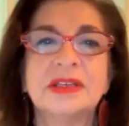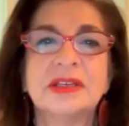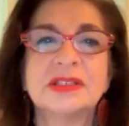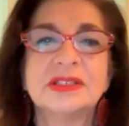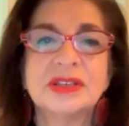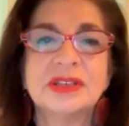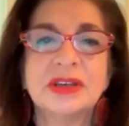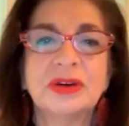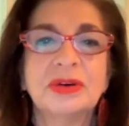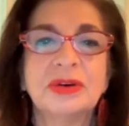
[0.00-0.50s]

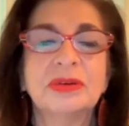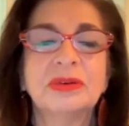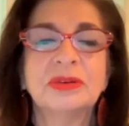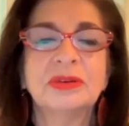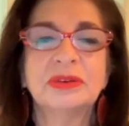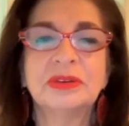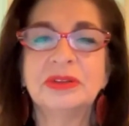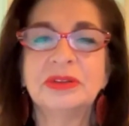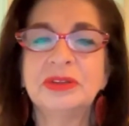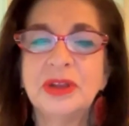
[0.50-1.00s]

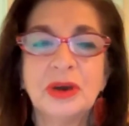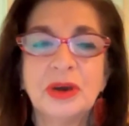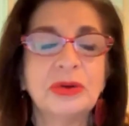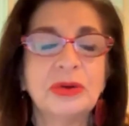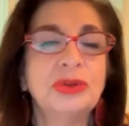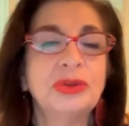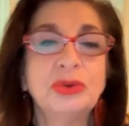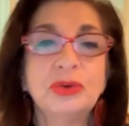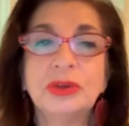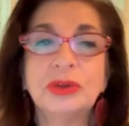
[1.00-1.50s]
So, no,
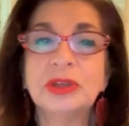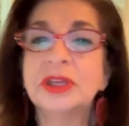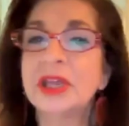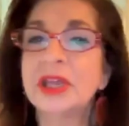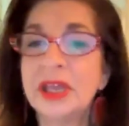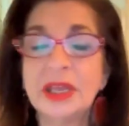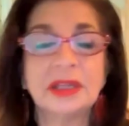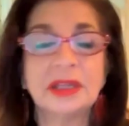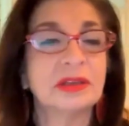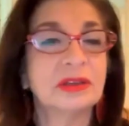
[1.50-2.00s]
you
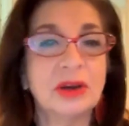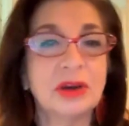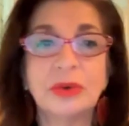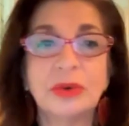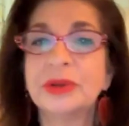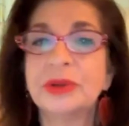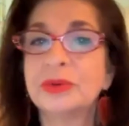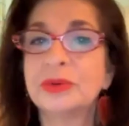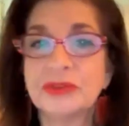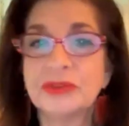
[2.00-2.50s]
can't go
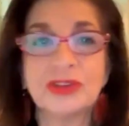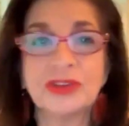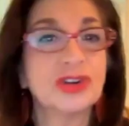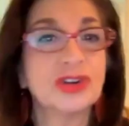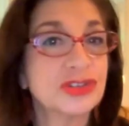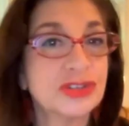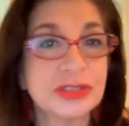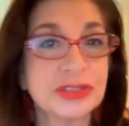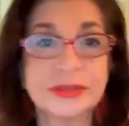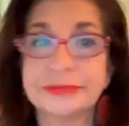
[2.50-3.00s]
in
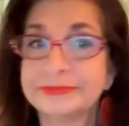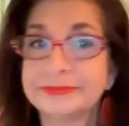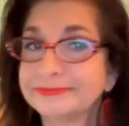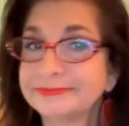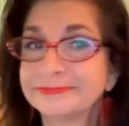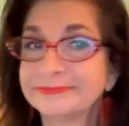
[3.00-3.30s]
reverse.